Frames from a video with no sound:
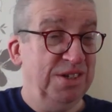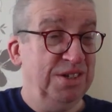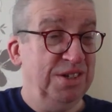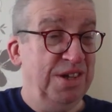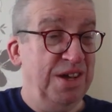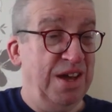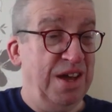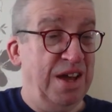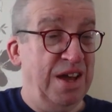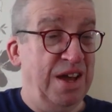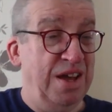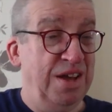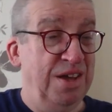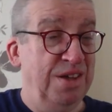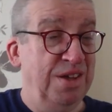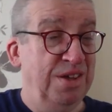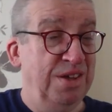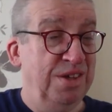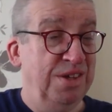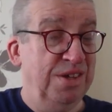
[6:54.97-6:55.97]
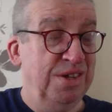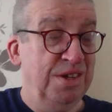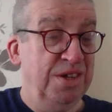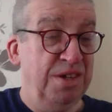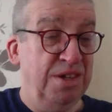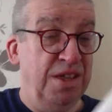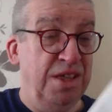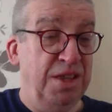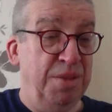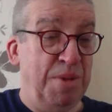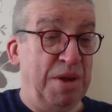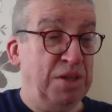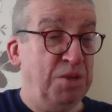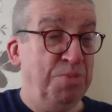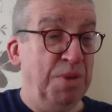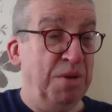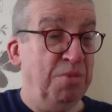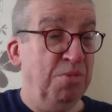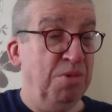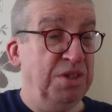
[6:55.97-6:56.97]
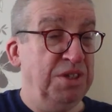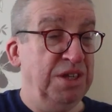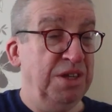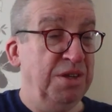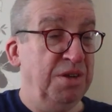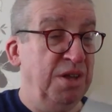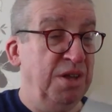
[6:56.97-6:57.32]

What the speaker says: Yeah. The best bit was